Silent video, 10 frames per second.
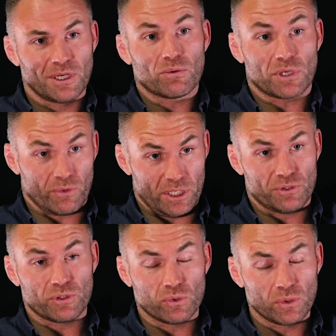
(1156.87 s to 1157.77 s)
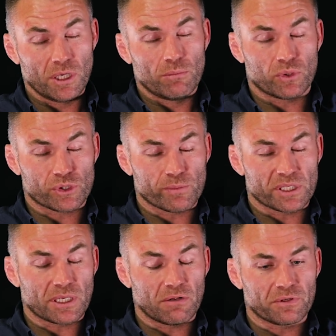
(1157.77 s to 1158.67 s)
when I really do push
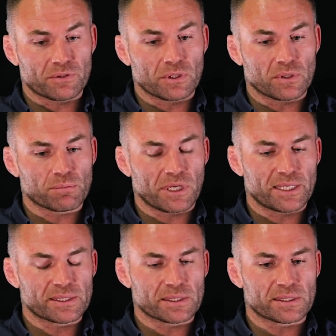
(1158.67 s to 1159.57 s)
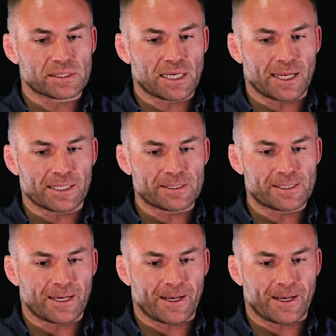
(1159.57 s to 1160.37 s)
myself into those places and